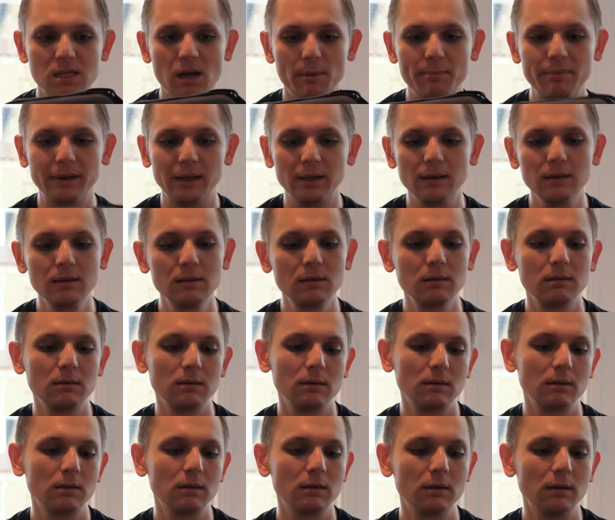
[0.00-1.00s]
up in.
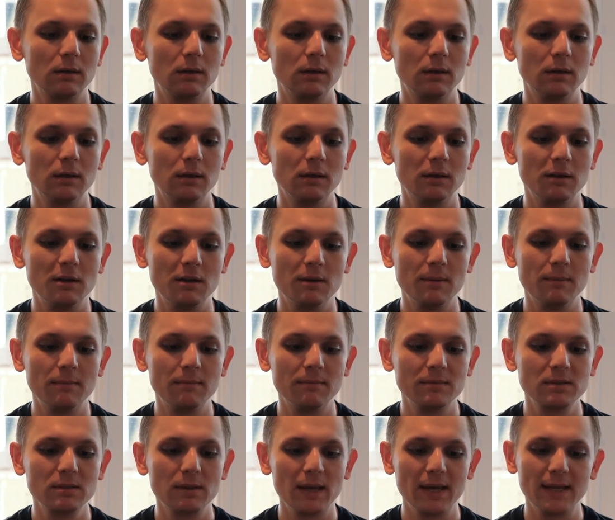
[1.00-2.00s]

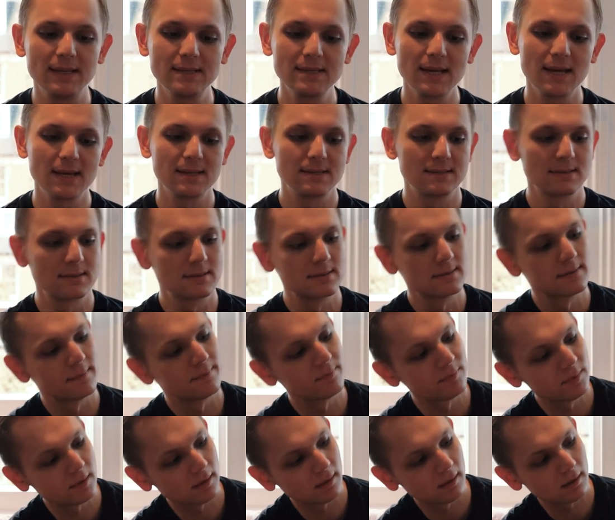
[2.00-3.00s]
It says
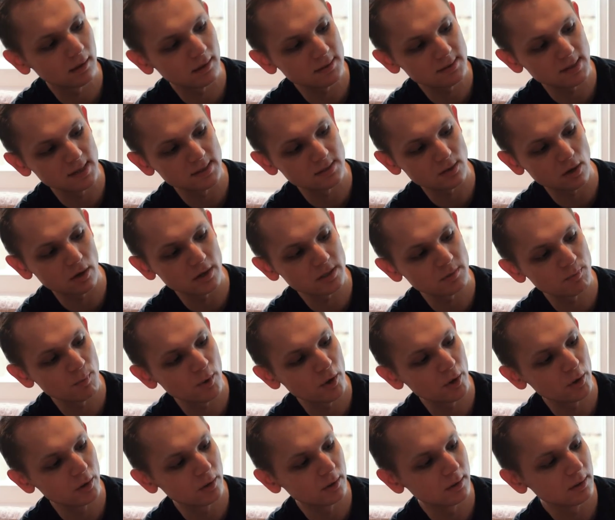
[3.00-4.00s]

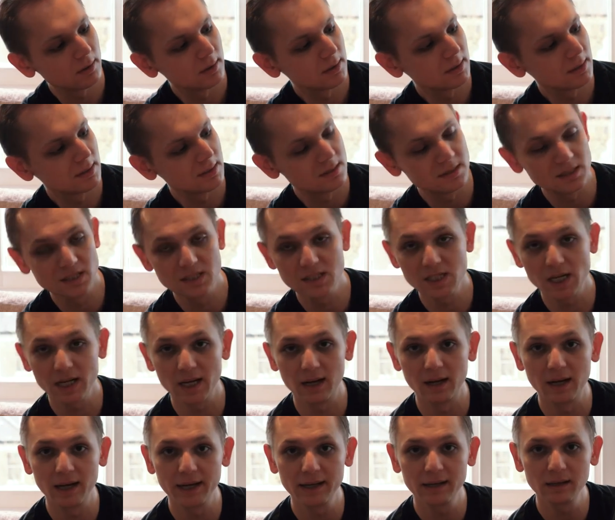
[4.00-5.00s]
Osmo
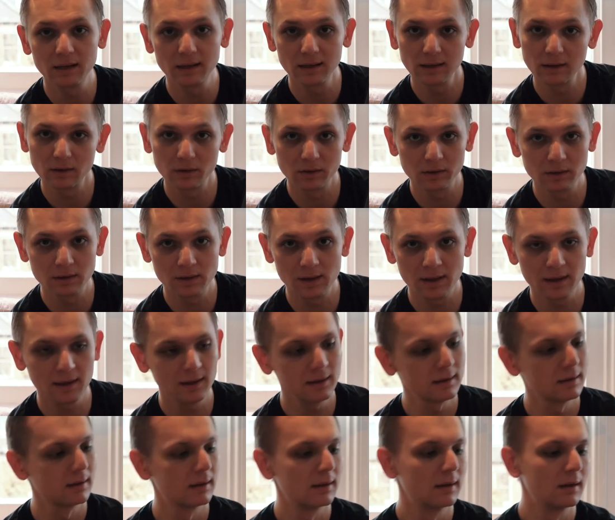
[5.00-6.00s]
DJI on there,
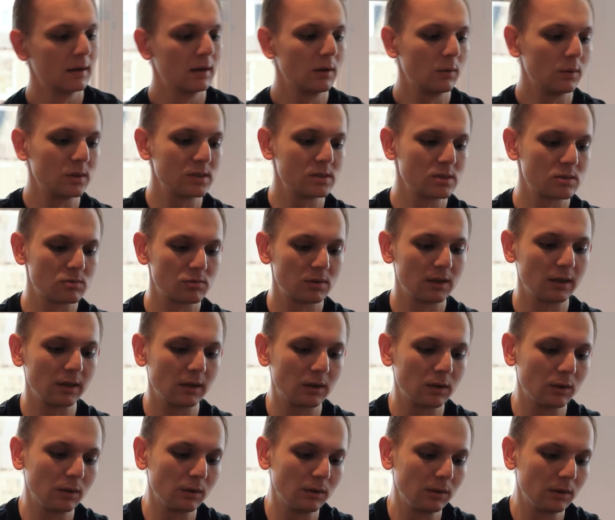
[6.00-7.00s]
which is really
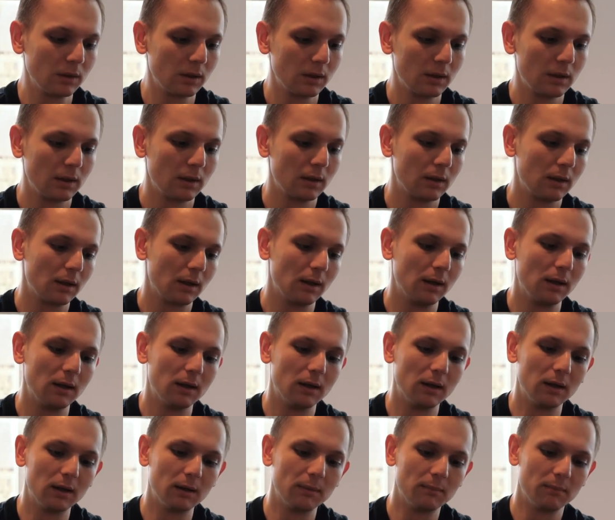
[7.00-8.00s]
cool.
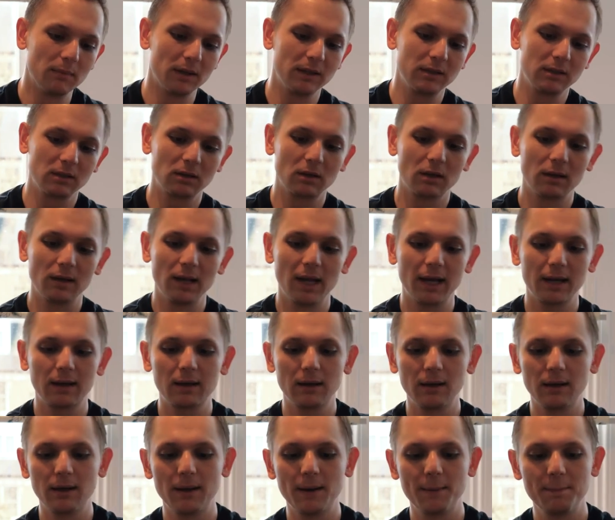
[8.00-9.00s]
And you got like
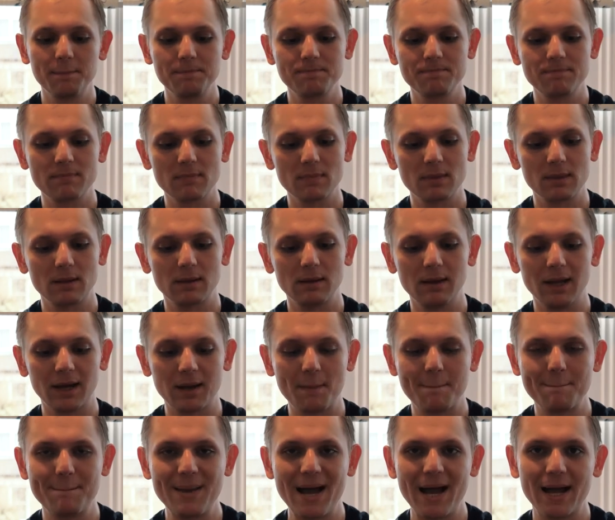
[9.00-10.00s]
a
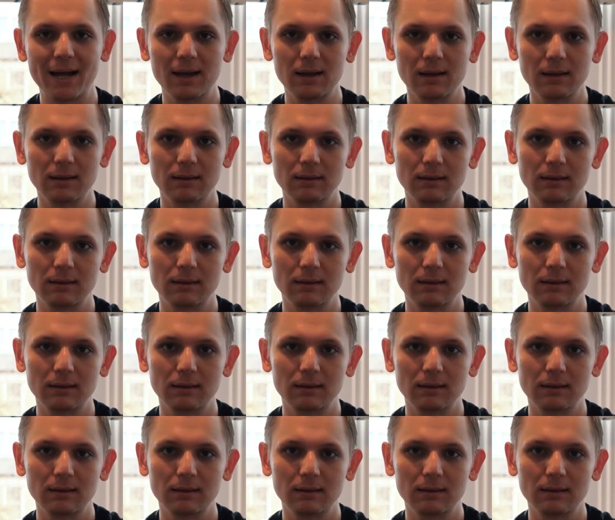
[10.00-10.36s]
back